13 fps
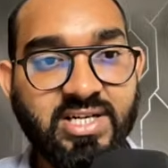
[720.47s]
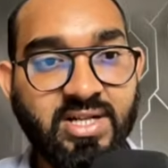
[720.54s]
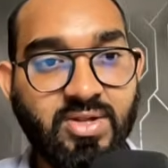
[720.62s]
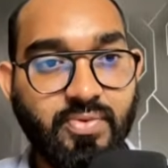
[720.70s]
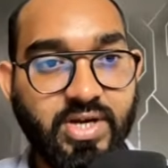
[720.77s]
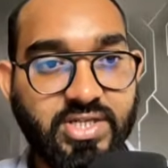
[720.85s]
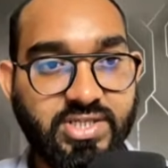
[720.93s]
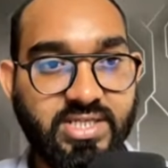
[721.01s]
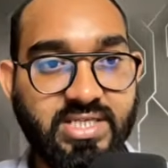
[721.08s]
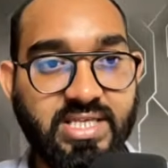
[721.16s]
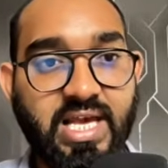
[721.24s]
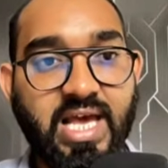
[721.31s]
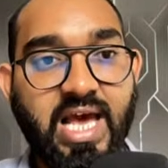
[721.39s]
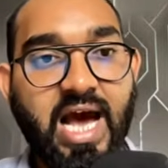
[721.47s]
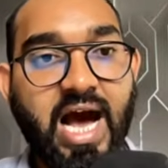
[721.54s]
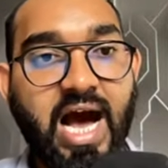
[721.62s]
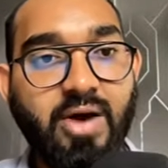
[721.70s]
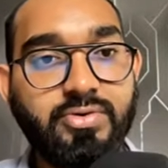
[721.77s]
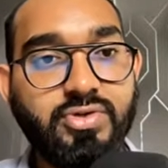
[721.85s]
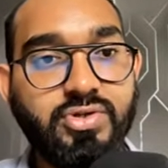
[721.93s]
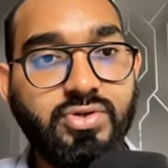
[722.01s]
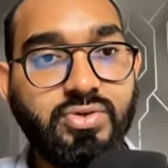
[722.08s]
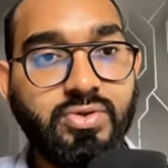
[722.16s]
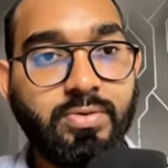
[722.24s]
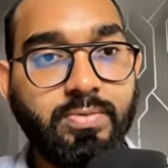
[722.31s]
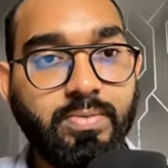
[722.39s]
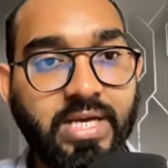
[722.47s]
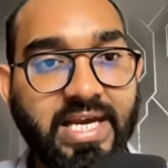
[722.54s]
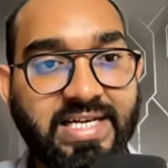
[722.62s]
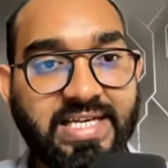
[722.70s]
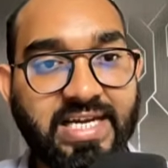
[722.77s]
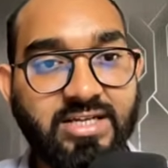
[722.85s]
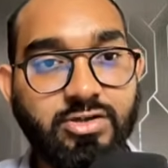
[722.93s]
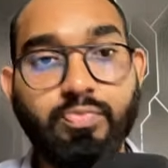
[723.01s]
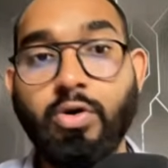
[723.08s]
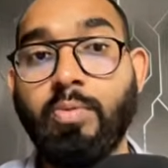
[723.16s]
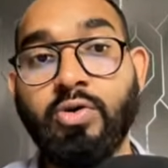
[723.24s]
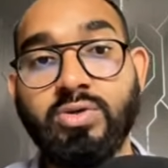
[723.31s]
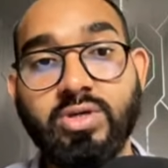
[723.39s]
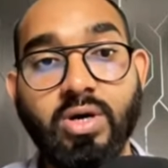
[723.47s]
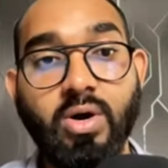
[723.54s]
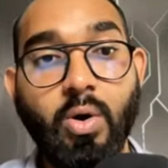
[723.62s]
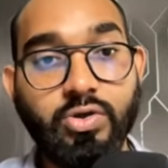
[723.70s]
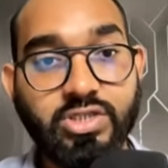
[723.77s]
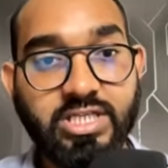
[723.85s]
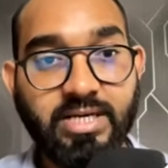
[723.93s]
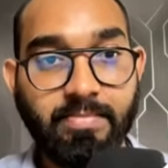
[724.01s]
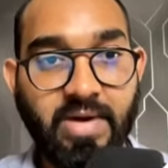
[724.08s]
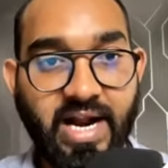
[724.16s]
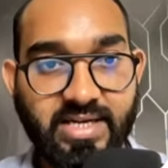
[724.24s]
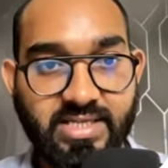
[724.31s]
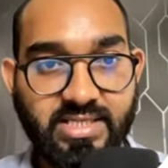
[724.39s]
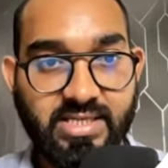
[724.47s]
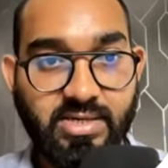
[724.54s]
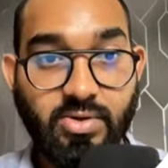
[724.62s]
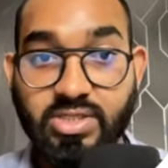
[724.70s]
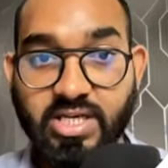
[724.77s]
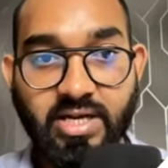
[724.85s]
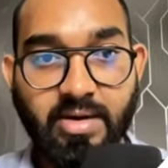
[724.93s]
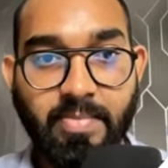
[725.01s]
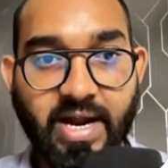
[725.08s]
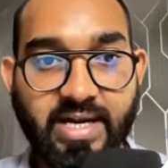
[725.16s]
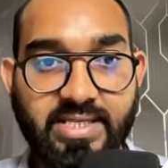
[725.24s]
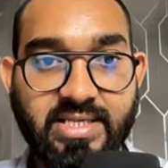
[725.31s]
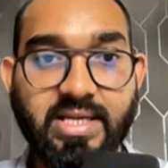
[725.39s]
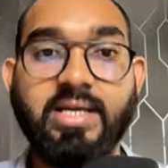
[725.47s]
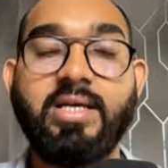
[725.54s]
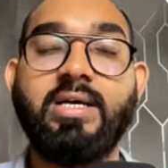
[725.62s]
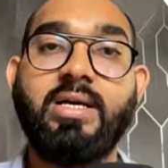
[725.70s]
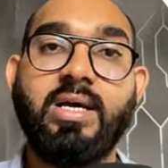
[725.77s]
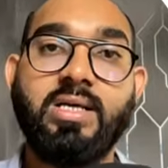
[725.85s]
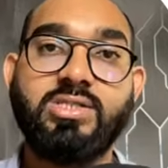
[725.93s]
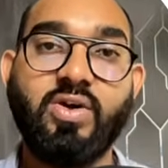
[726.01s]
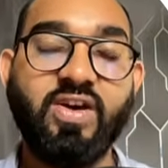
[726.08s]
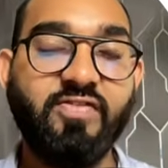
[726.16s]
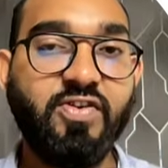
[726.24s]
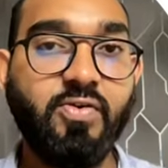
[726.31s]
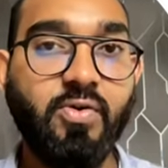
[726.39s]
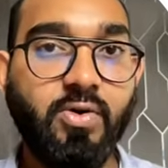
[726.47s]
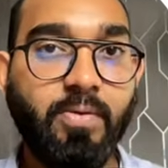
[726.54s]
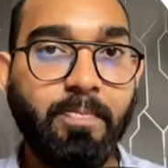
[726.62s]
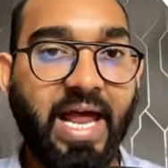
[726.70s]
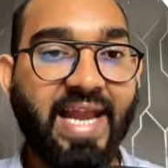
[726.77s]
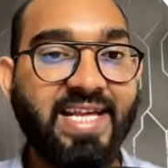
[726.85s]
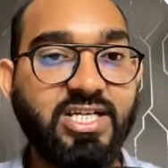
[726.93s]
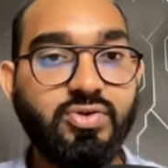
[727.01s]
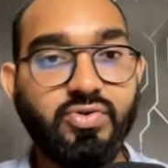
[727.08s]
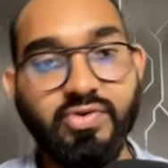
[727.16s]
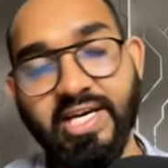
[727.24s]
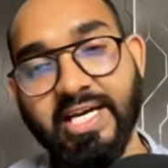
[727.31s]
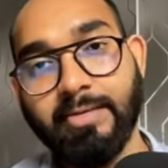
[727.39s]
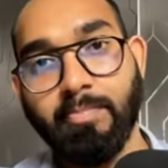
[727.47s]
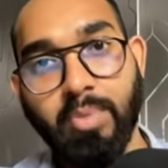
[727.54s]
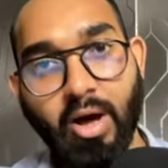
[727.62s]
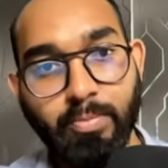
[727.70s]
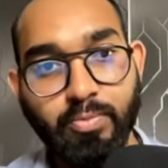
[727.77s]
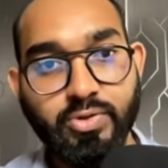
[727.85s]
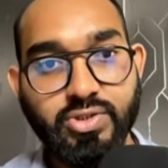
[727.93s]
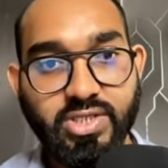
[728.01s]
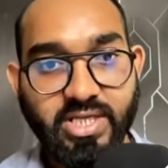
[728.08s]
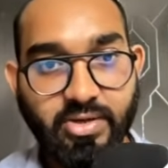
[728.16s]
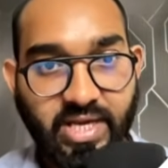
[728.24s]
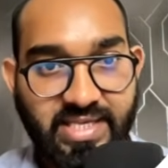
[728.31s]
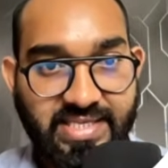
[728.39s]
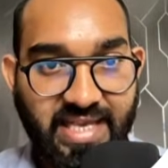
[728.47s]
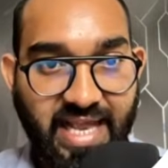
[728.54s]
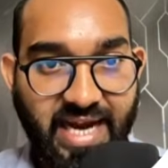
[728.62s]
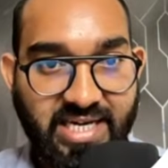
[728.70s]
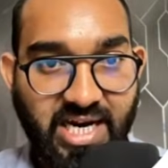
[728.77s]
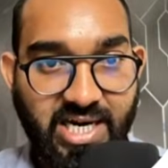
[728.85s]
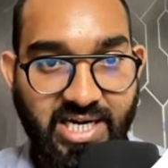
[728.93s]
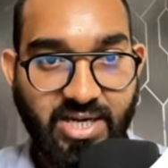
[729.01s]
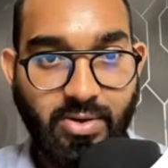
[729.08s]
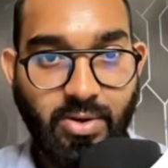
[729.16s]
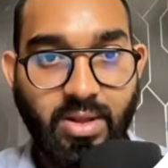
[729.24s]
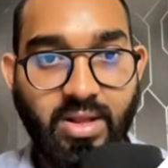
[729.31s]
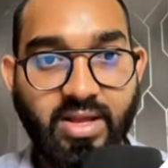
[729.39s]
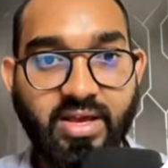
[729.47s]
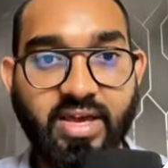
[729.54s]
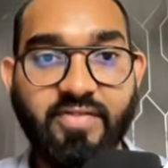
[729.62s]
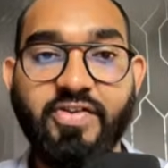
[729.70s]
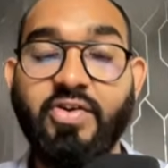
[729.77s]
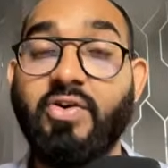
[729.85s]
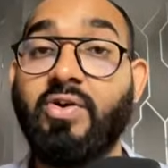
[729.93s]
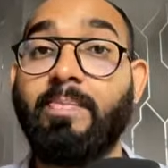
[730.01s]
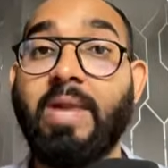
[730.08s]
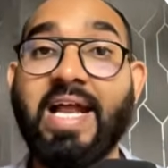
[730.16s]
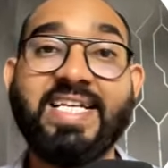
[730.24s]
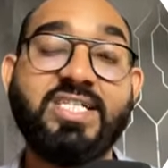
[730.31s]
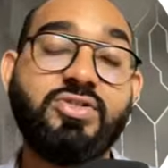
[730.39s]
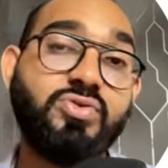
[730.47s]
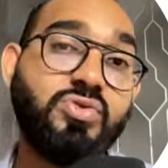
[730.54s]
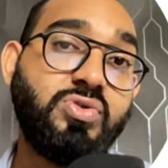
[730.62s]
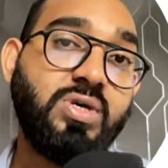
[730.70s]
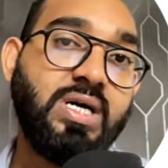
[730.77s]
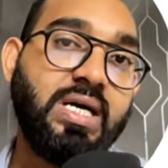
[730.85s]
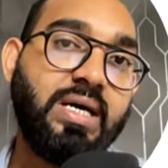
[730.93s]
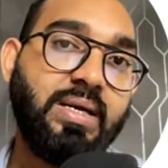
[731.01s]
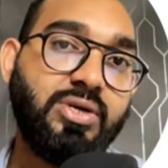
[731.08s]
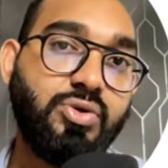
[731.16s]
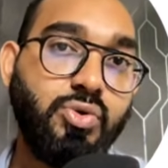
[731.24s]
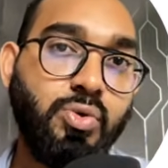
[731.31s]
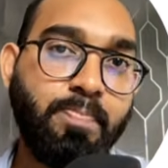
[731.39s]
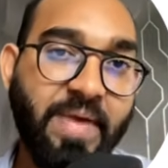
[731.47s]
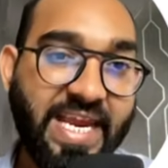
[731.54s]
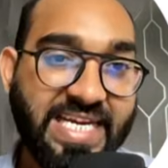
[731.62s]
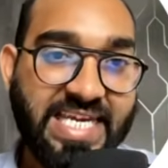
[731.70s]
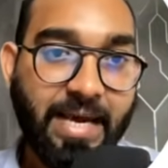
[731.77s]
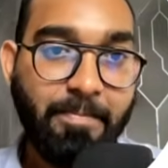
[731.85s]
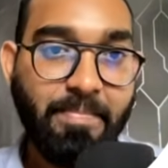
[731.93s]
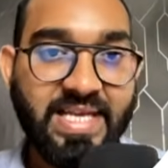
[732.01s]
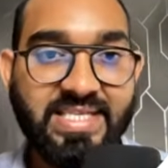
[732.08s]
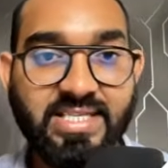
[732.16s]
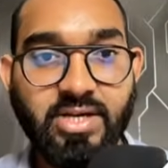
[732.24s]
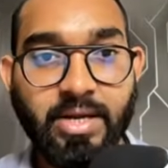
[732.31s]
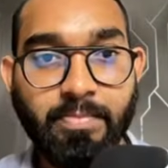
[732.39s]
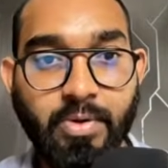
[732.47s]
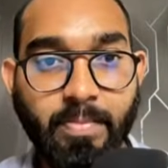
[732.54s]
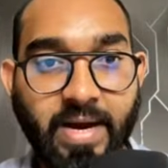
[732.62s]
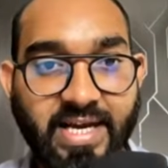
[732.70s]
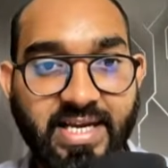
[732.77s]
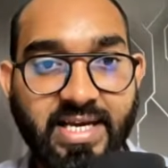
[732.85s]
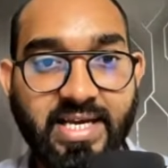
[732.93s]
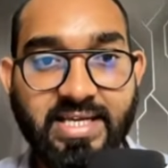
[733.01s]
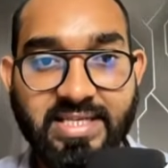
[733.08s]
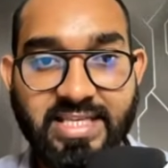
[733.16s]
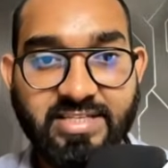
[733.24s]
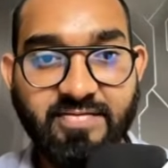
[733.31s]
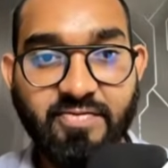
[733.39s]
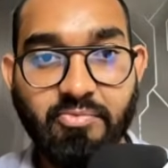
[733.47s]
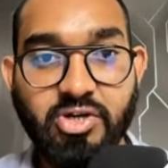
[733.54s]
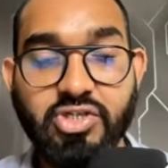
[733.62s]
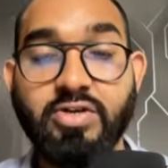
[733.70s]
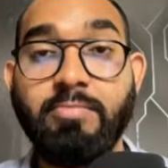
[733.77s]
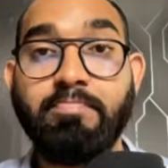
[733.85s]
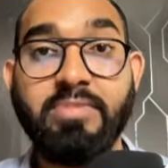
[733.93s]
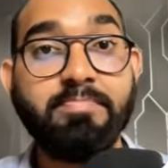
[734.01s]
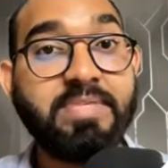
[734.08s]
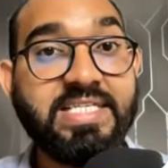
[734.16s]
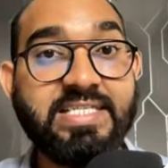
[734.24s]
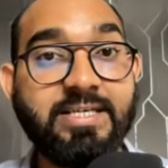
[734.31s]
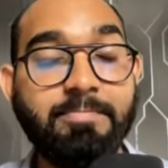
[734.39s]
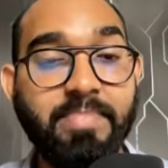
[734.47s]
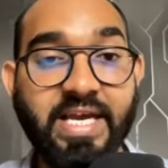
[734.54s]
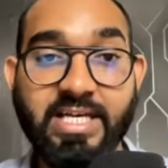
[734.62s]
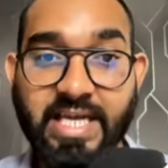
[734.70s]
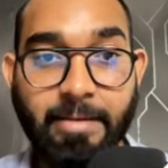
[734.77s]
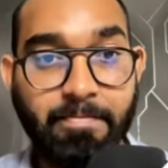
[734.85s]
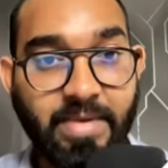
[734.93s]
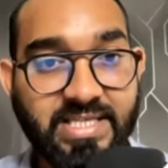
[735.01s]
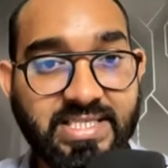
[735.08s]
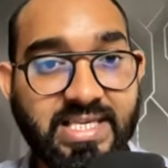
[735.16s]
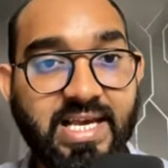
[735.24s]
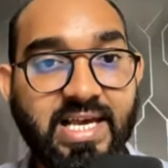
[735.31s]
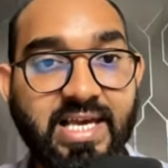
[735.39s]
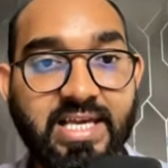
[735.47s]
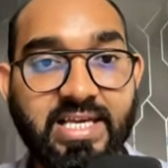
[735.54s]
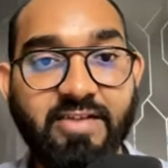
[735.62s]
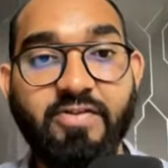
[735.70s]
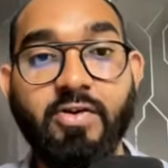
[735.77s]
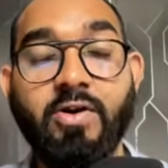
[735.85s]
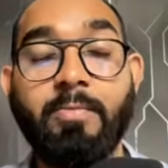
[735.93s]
question: how do you intend to promote hostinger brands? So if you are planning to create blog post, you can select article. If you are planning to do paid campaigns, you can provide this information, PPC, paid campaigns. If you are